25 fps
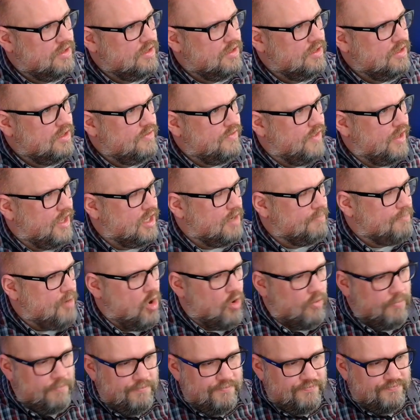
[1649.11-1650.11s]
they get a
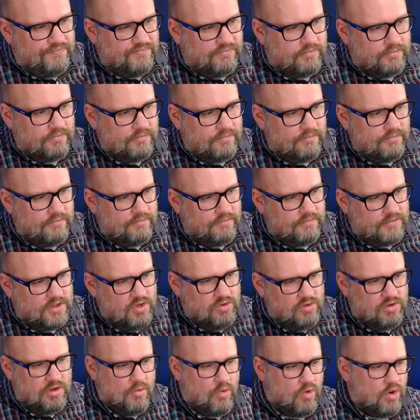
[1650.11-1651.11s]
pope. 2
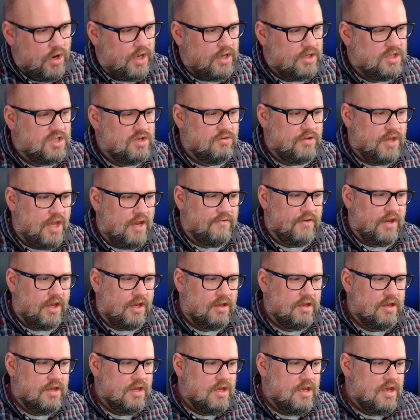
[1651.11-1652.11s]
in the morning, 2 in the evening.
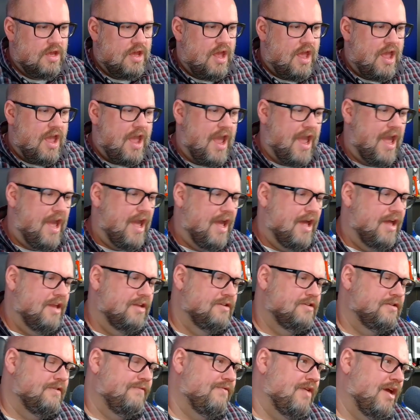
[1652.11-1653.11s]

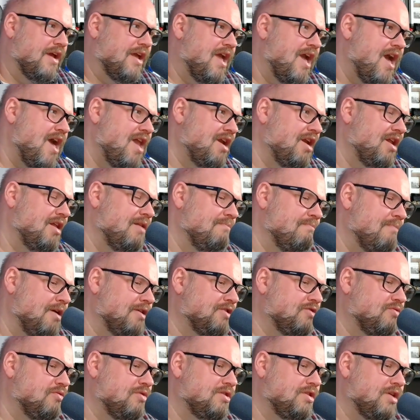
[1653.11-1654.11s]
And a candidate
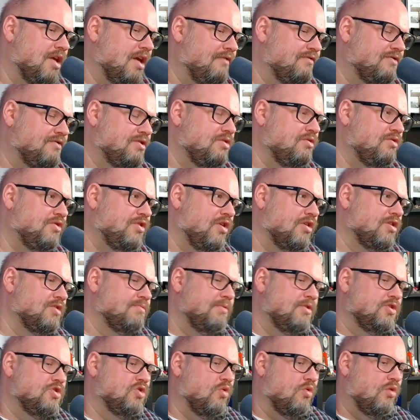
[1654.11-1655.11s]
must receive 2/3
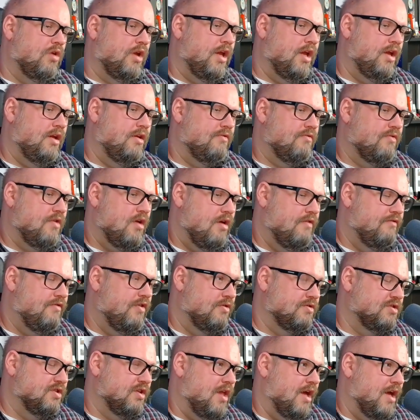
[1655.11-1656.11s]
majority of
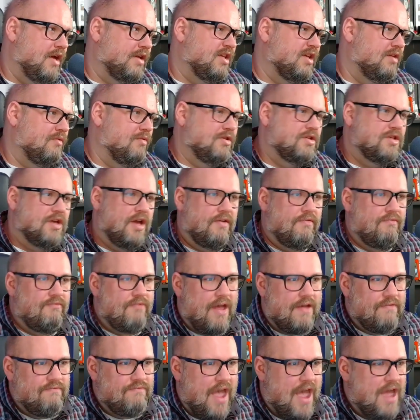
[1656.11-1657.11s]
those elected, which
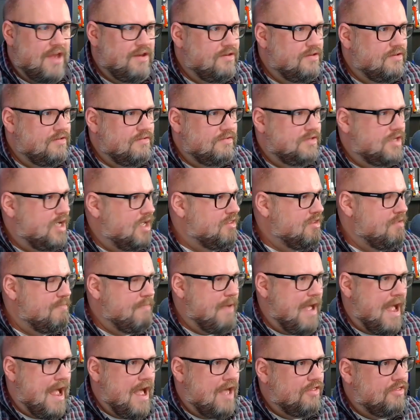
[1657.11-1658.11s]
I hadn't done the
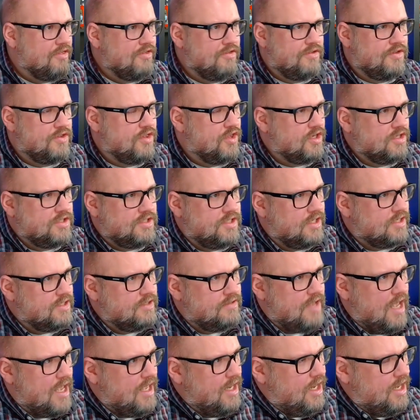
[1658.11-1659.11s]
math.
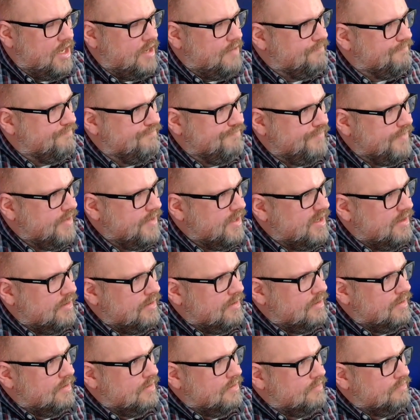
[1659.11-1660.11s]
80,
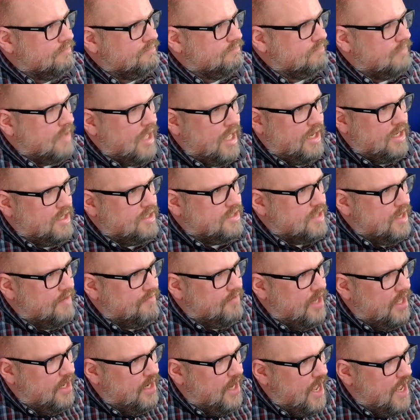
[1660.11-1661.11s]

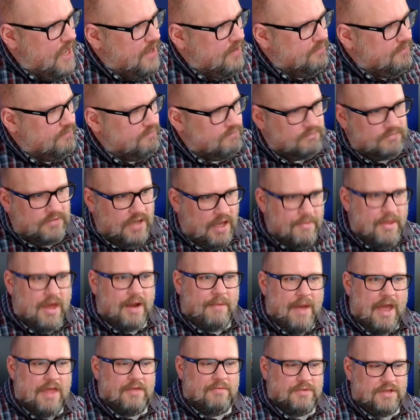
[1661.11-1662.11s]
87, 88. I'm not a
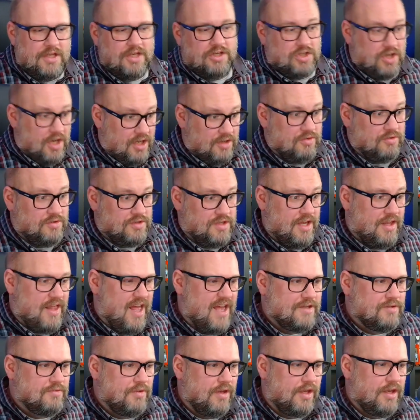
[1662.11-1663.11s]
mathematician. I told you that
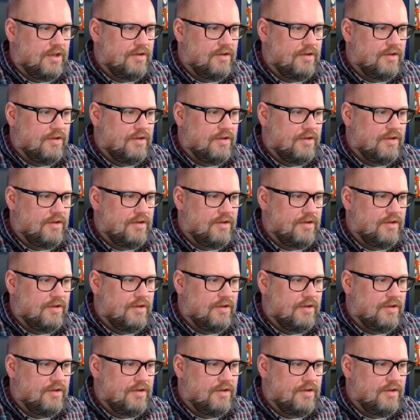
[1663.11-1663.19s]
last week.